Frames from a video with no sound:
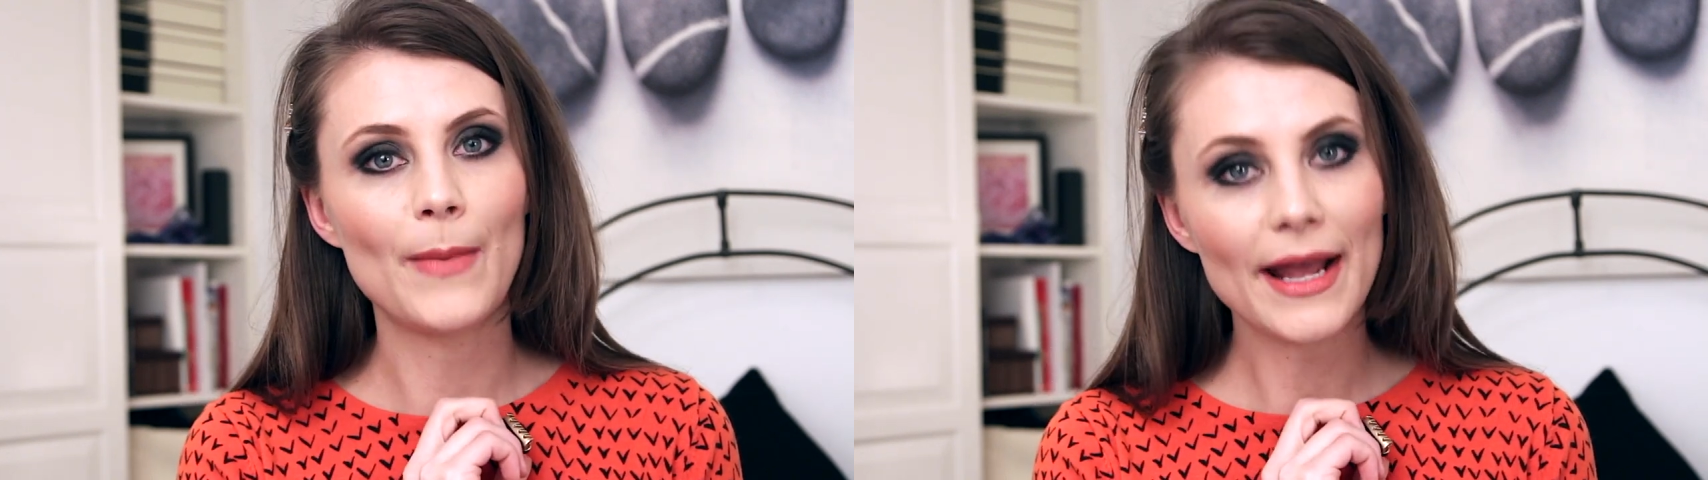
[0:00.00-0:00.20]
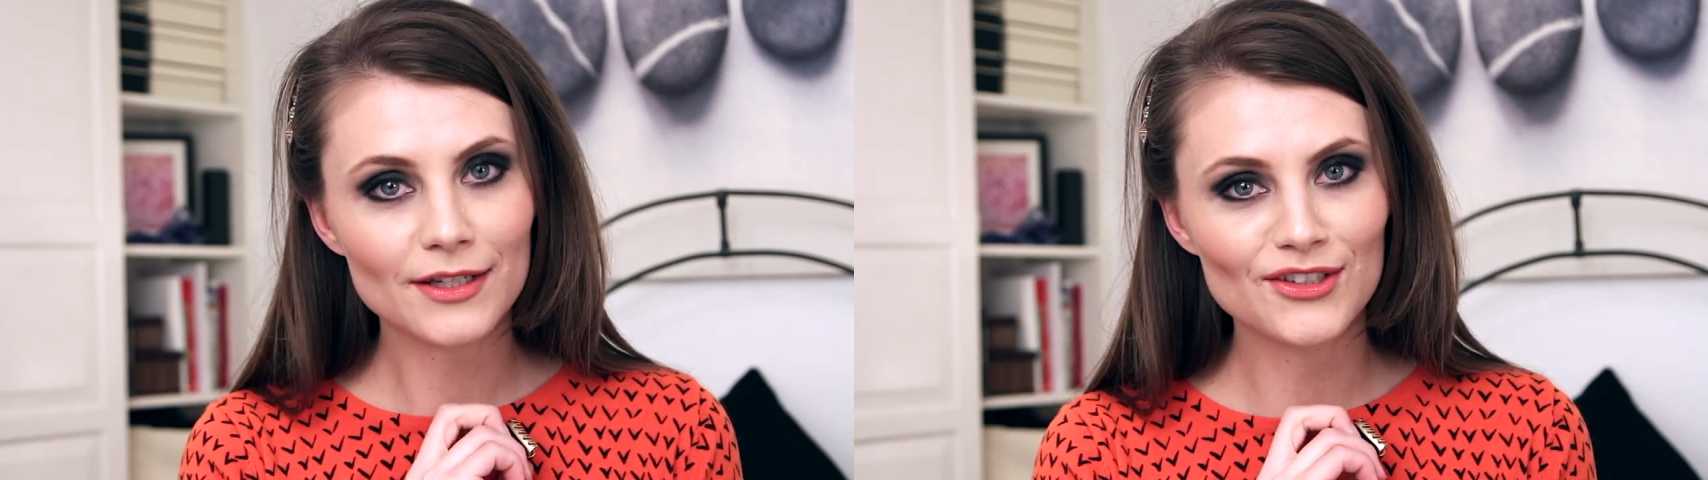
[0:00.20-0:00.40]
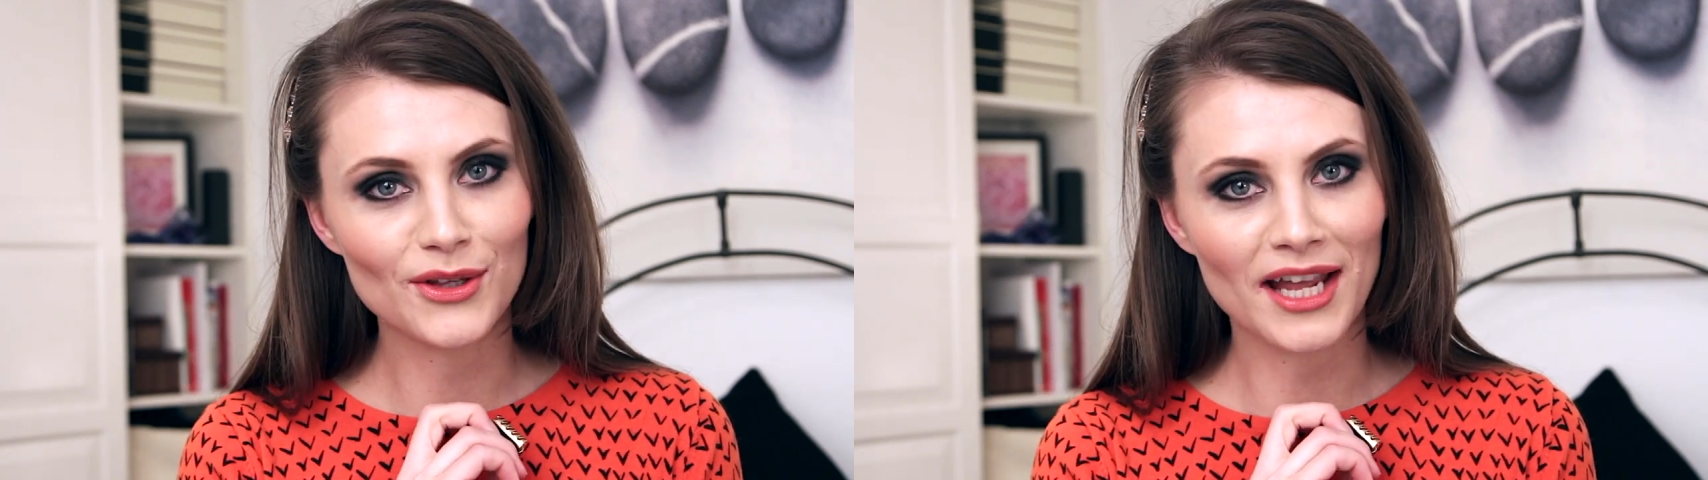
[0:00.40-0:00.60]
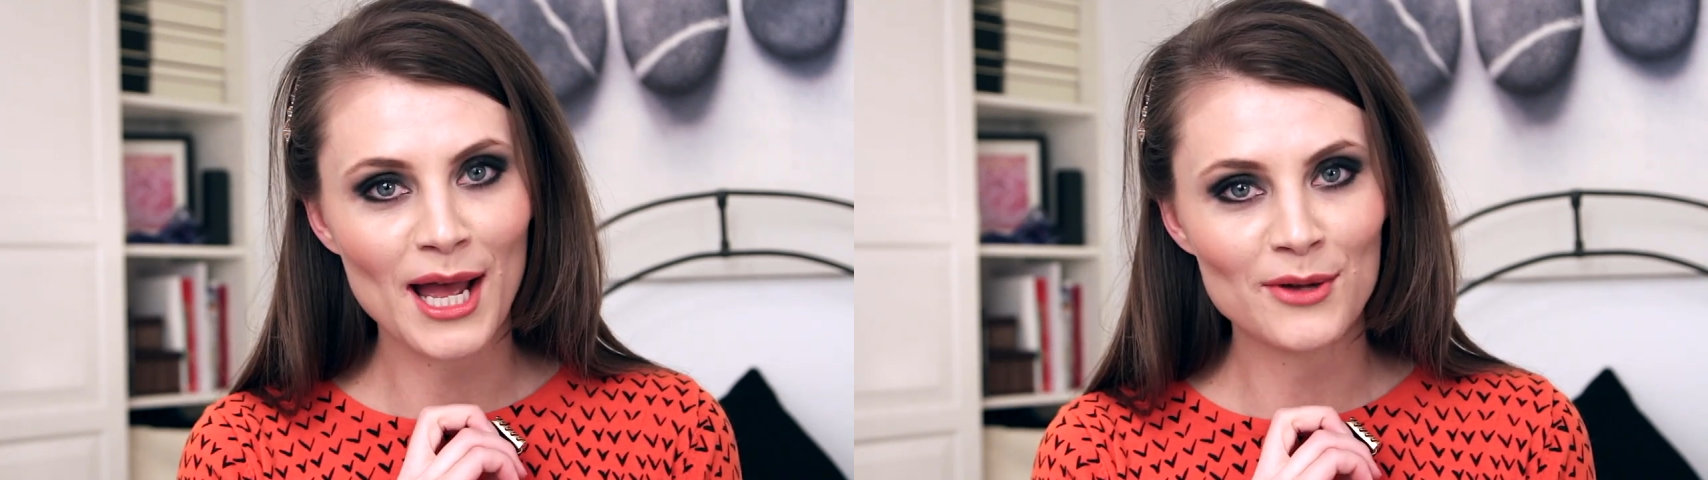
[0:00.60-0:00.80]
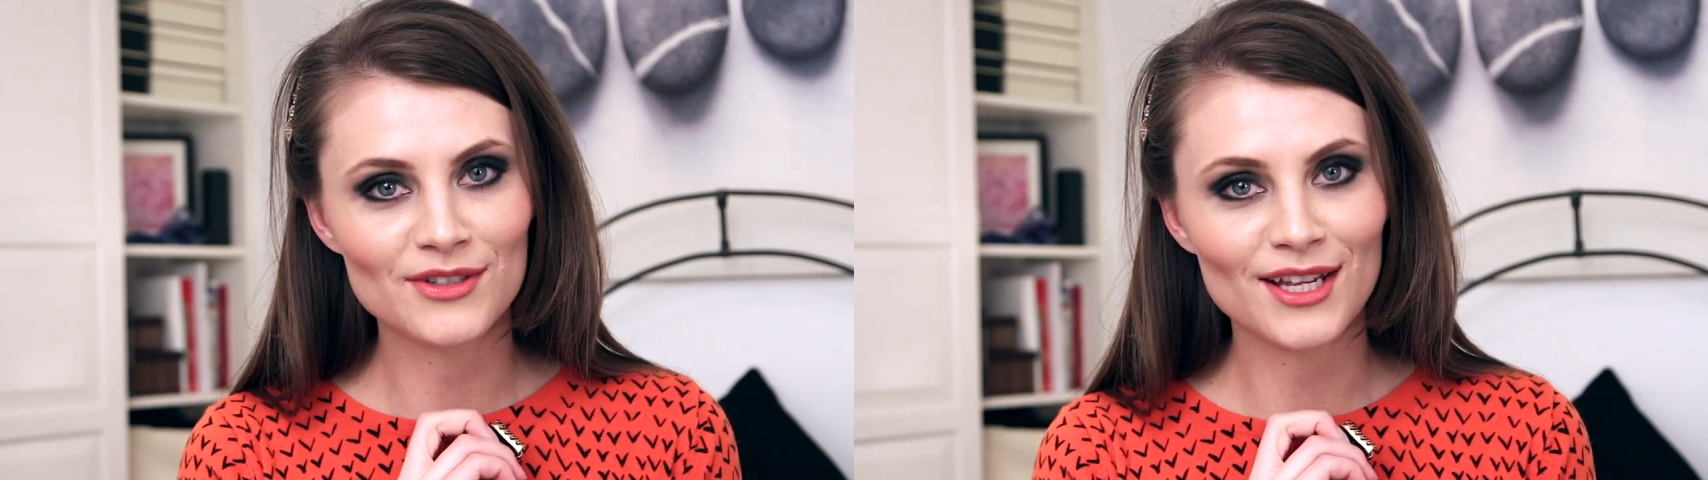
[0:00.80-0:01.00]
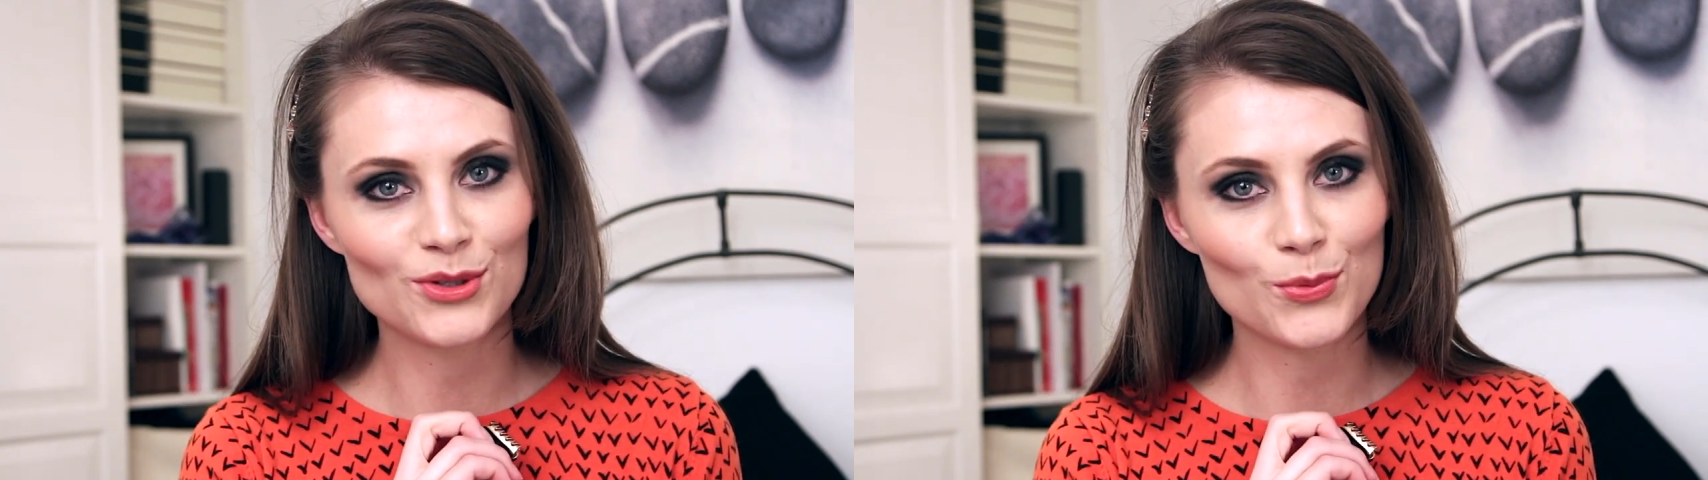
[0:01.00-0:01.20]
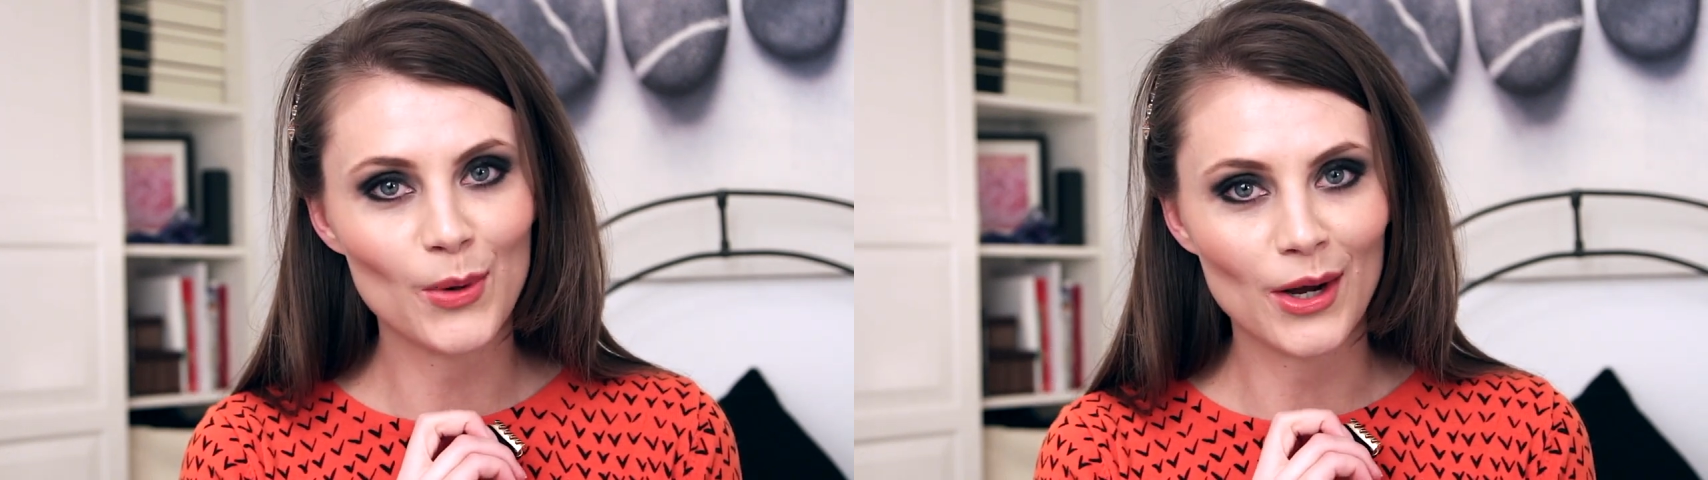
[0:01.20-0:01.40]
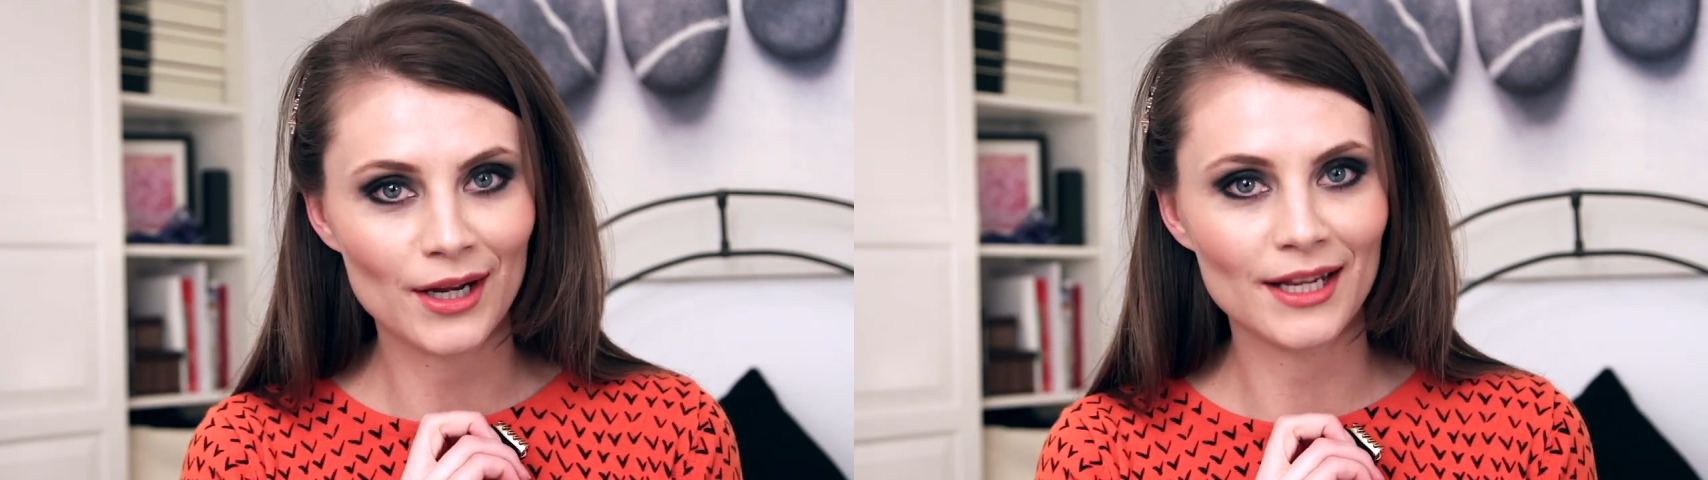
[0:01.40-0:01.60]
back to the counter to
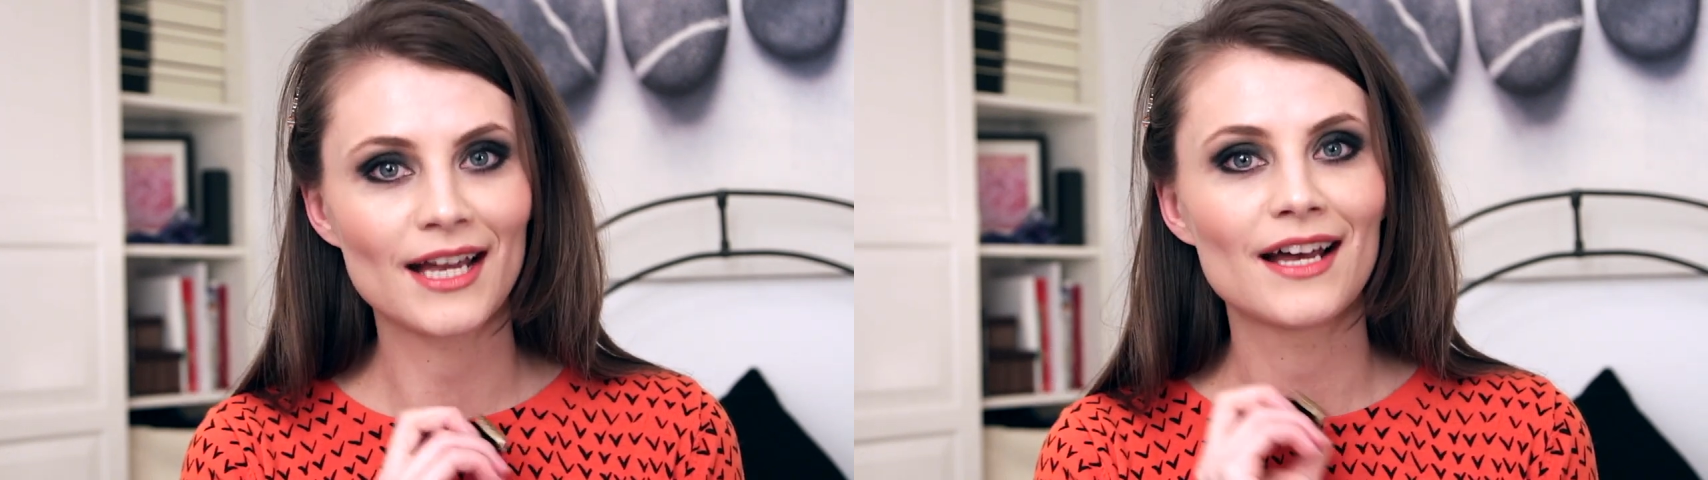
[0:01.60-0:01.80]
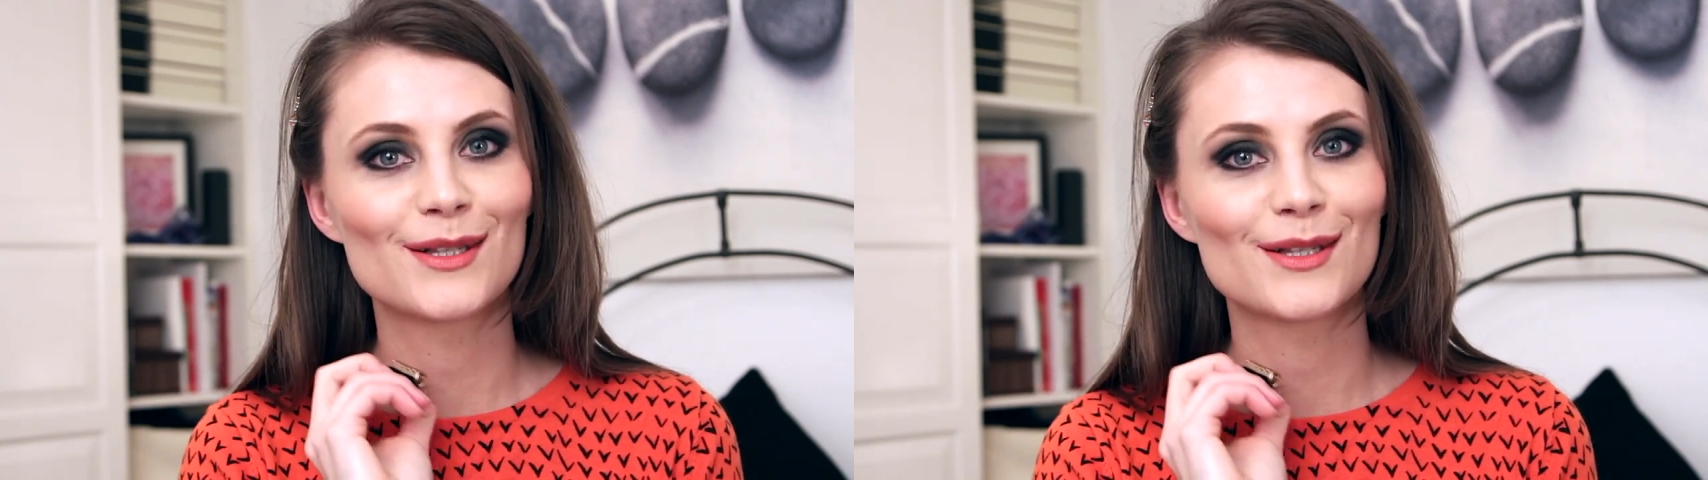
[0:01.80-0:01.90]
buy